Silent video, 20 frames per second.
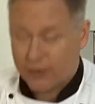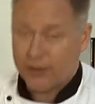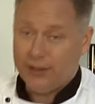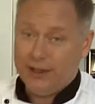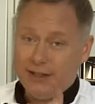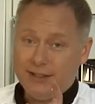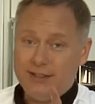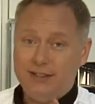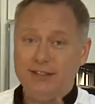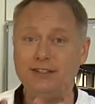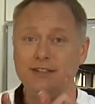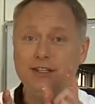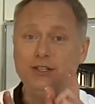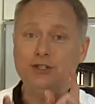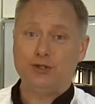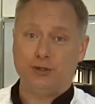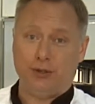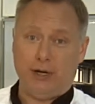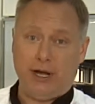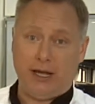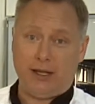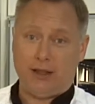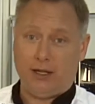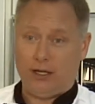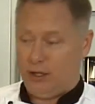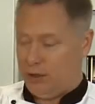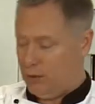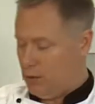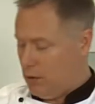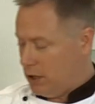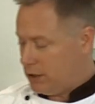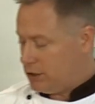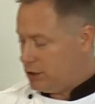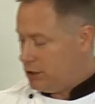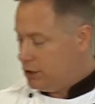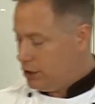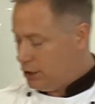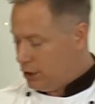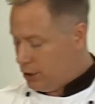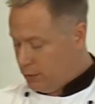this is the trick that you want
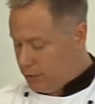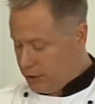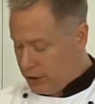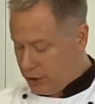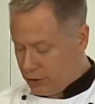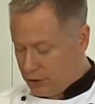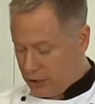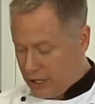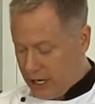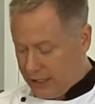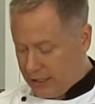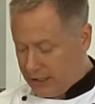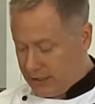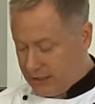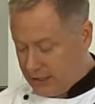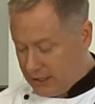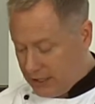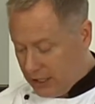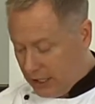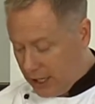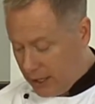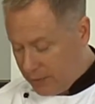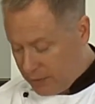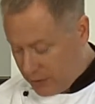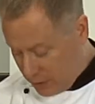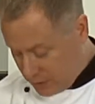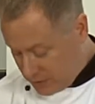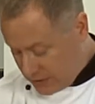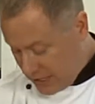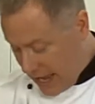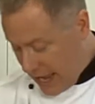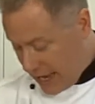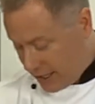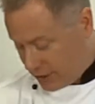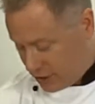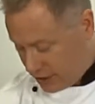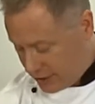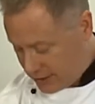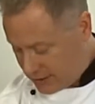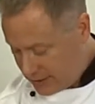to do when you're trying to seal up those
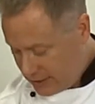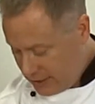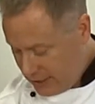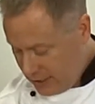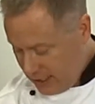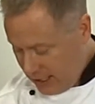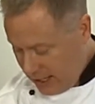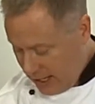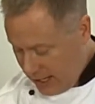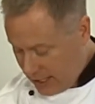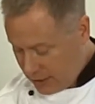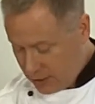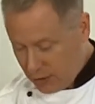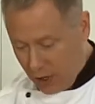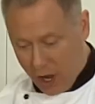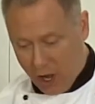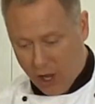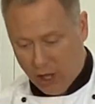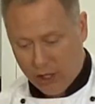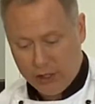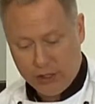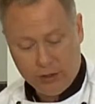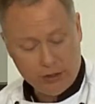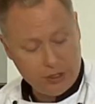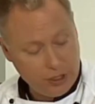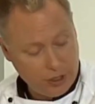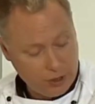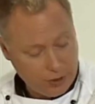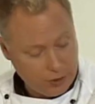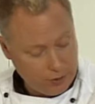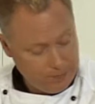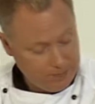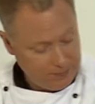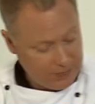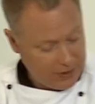edges. And all you do